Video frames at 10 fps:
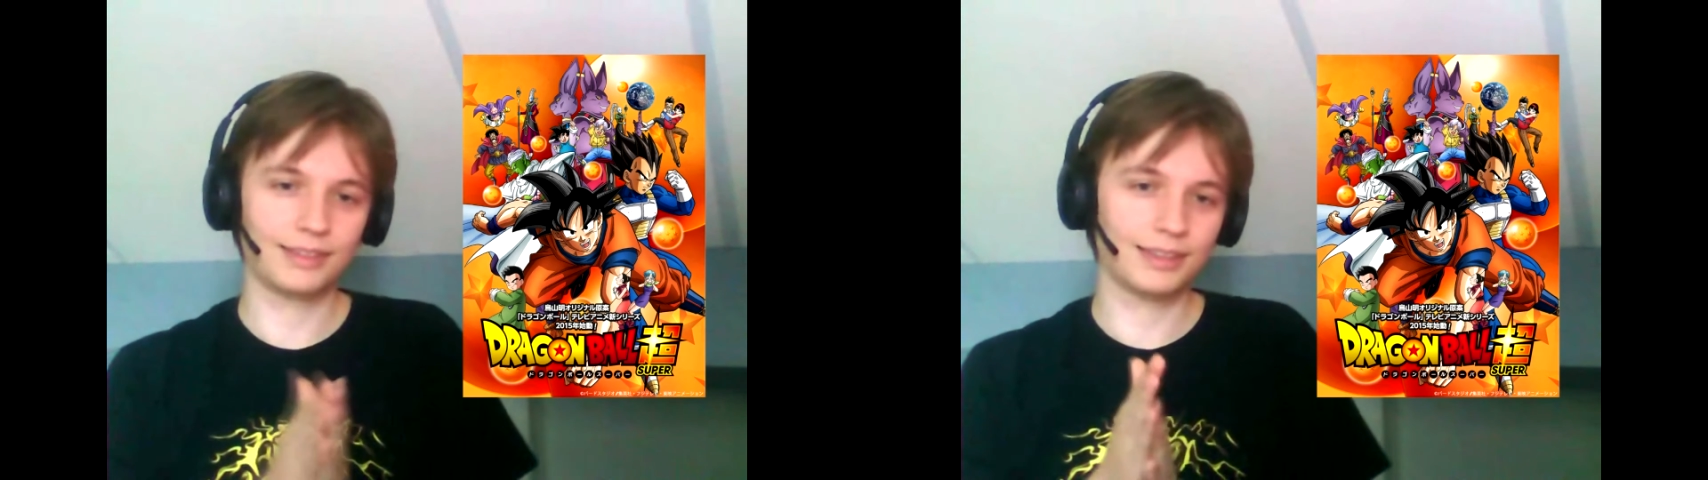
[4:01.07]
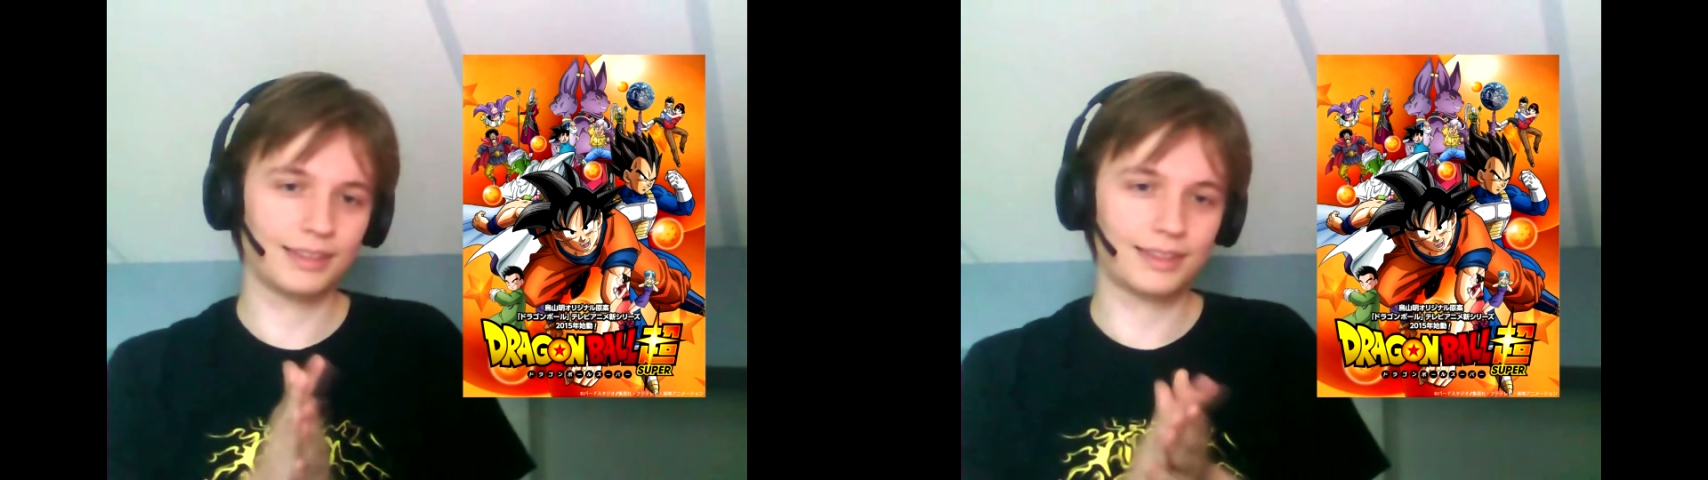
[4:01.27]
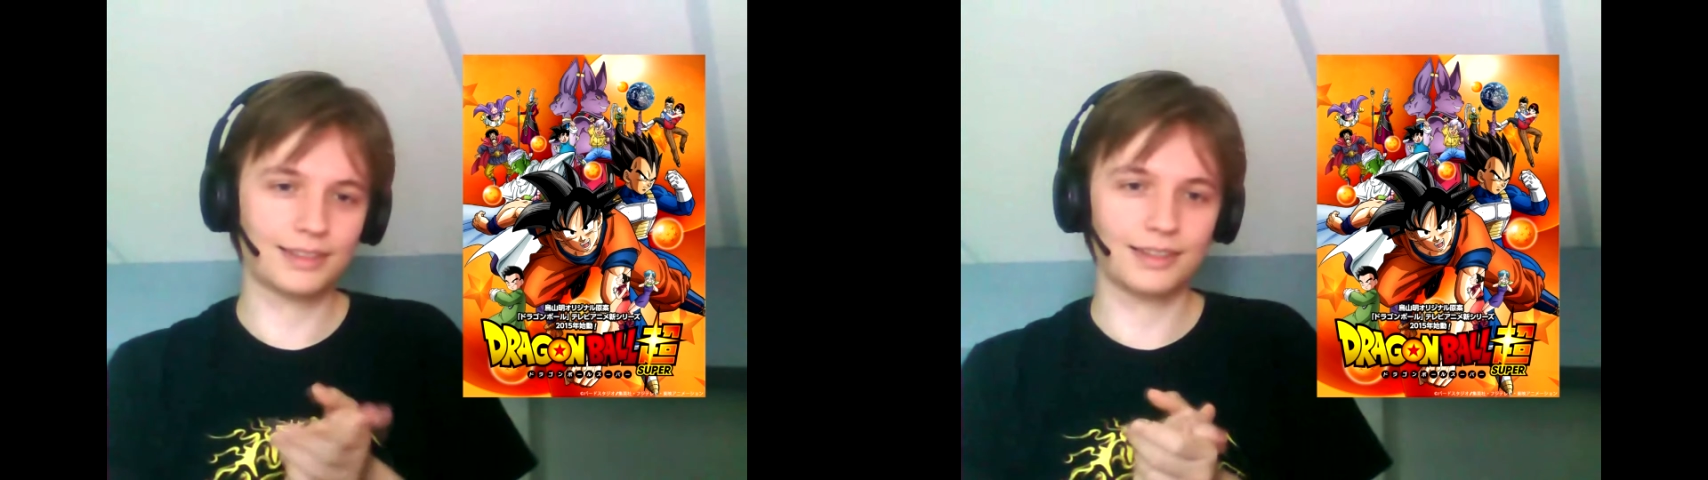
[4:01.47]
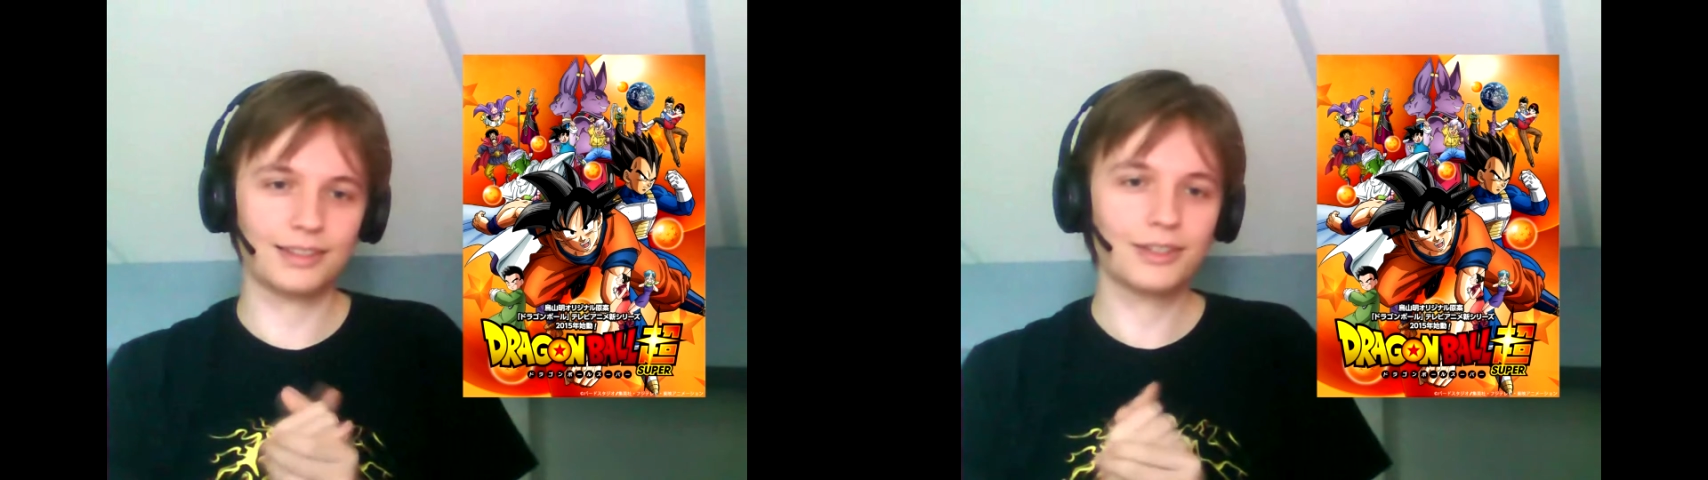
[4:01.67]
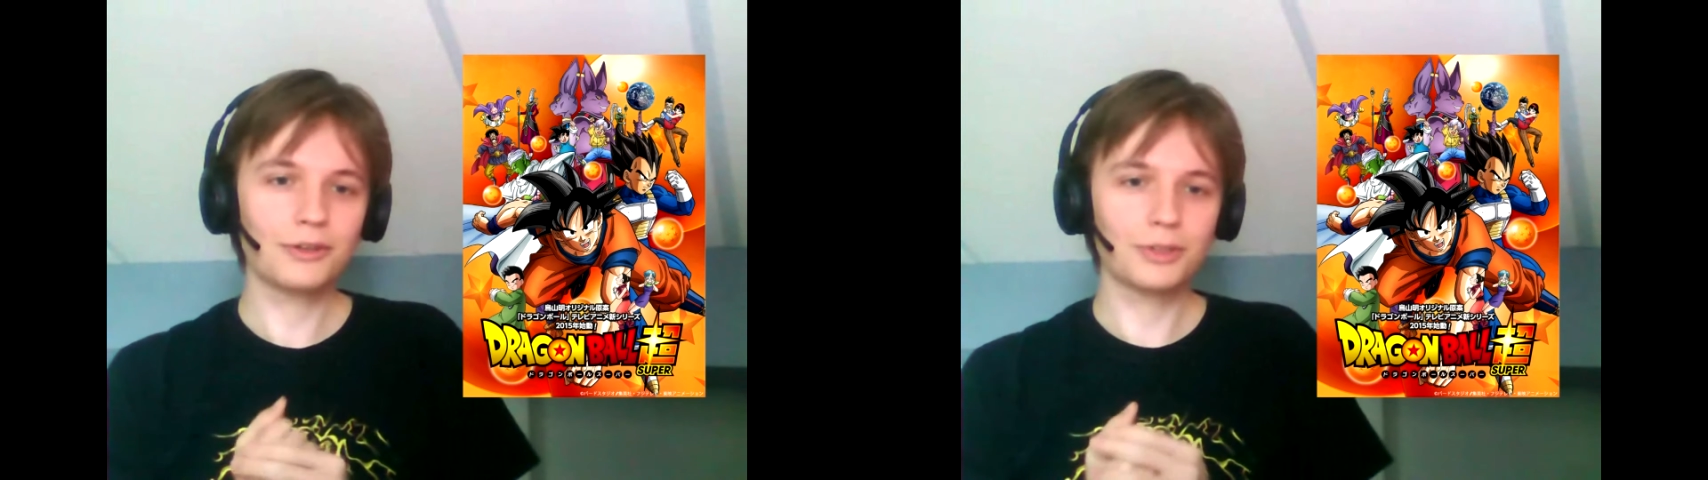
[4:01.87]

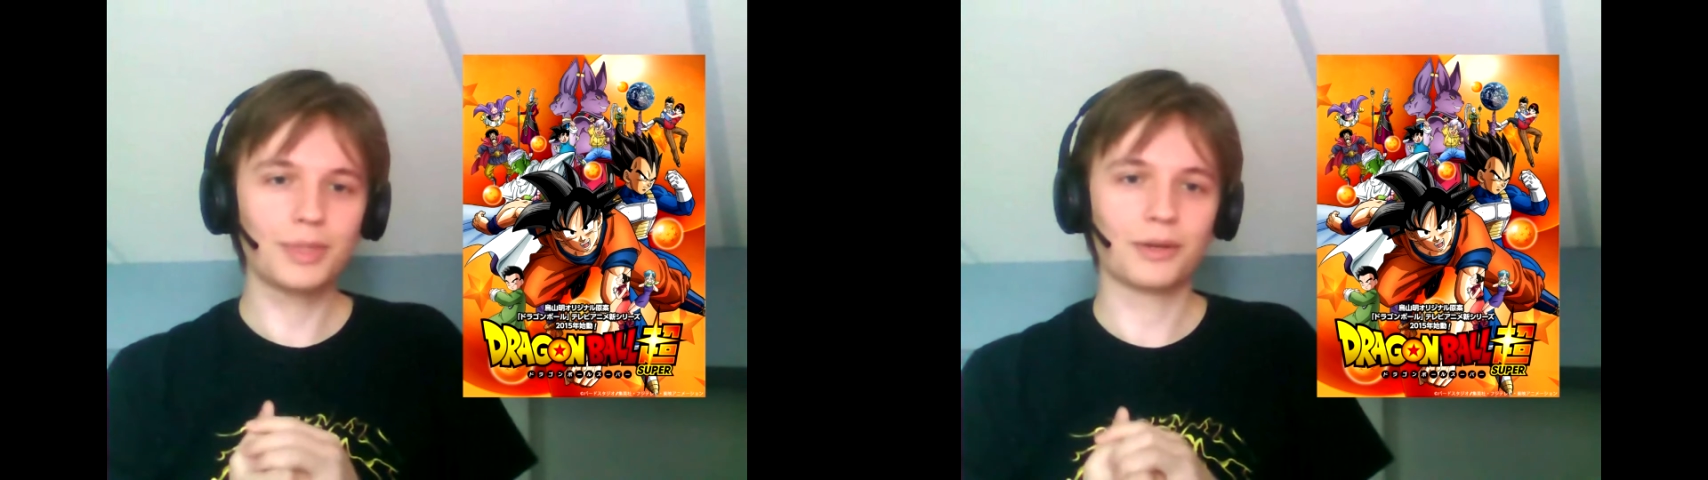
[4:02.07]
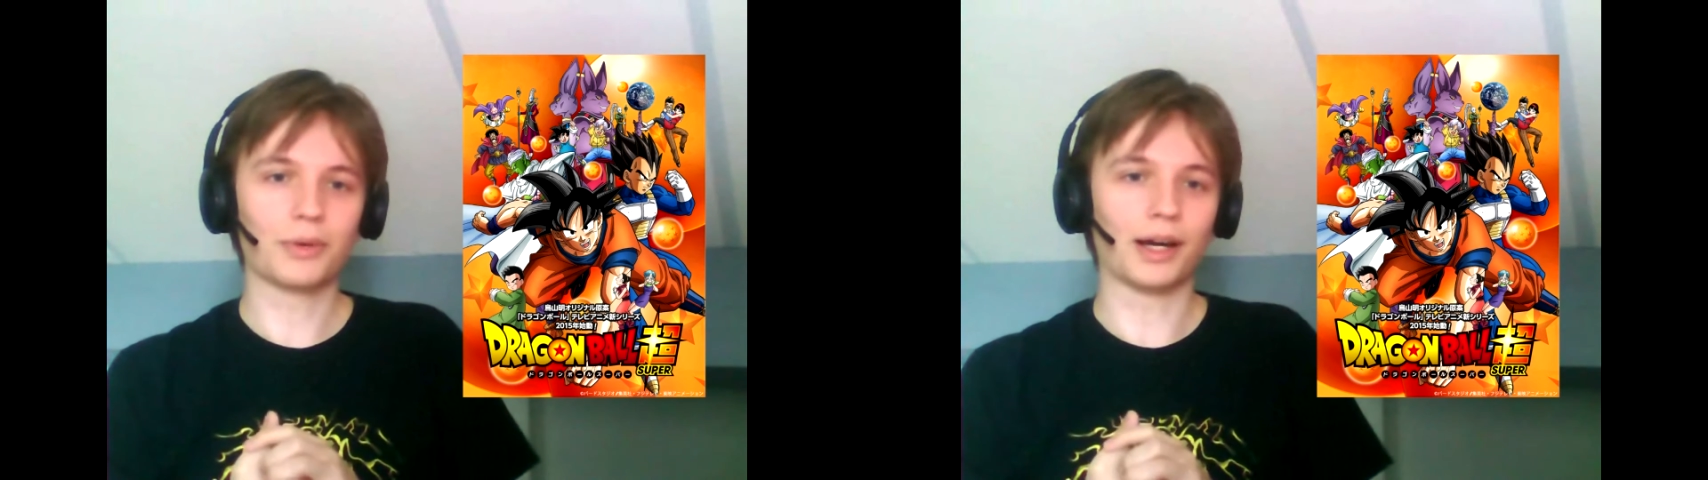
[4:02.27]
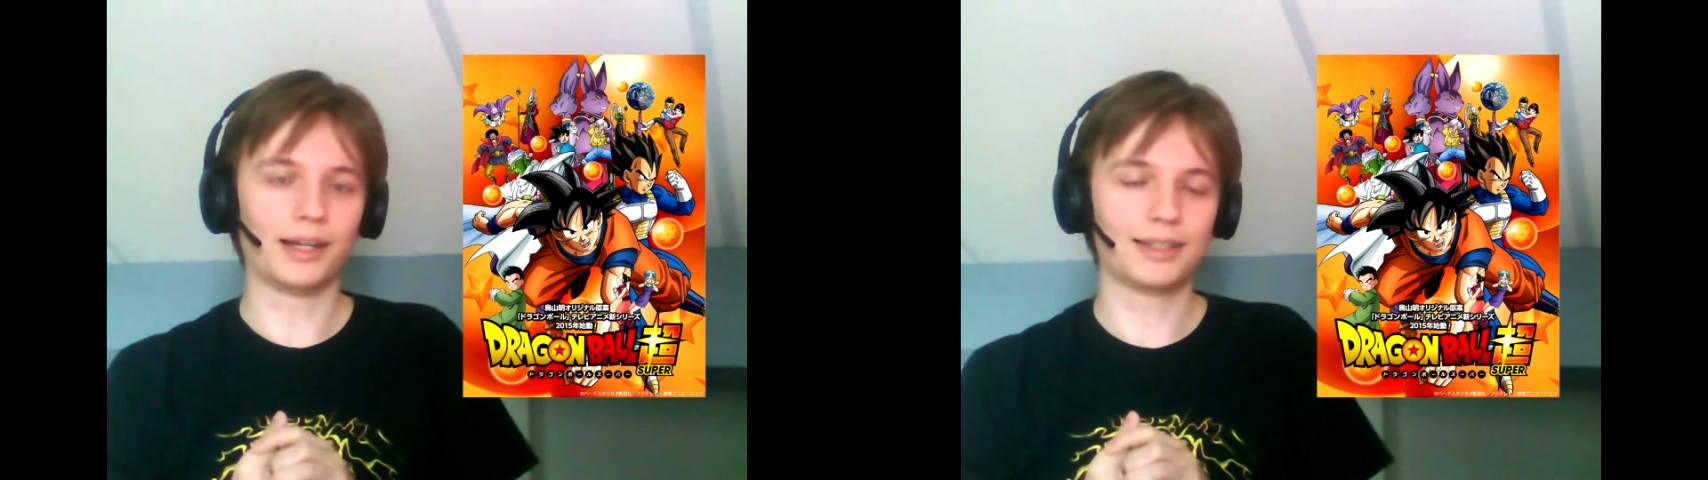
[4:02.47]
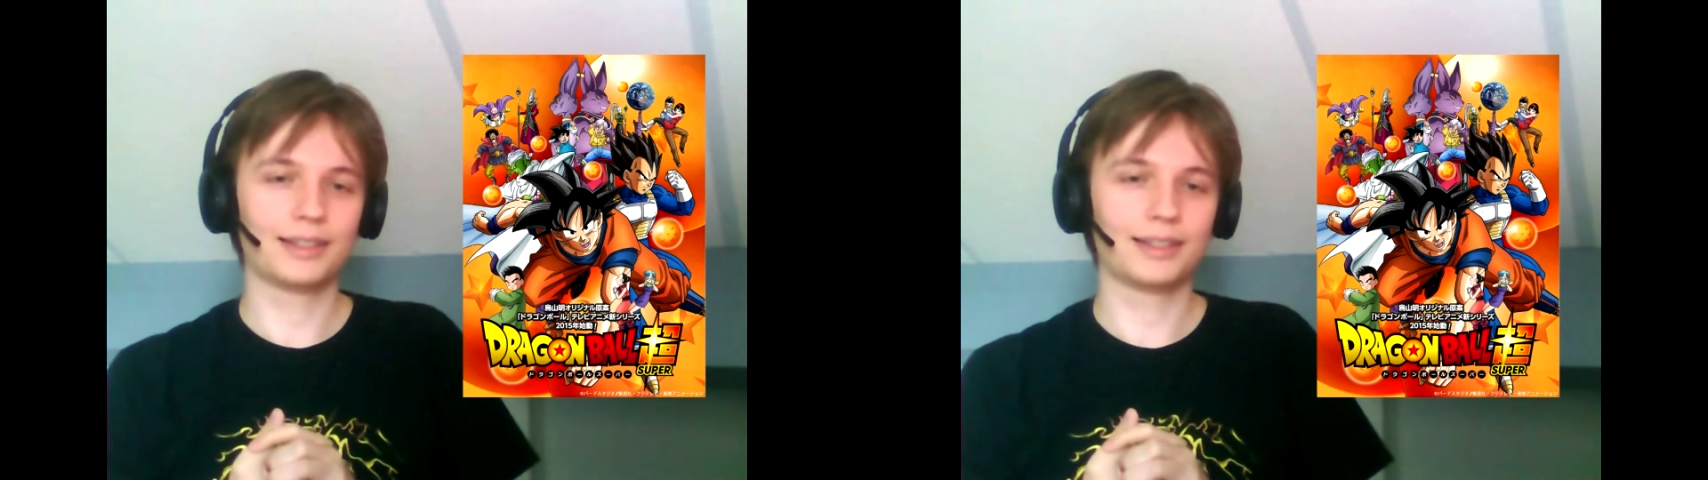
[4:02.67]
It's going to be a ride.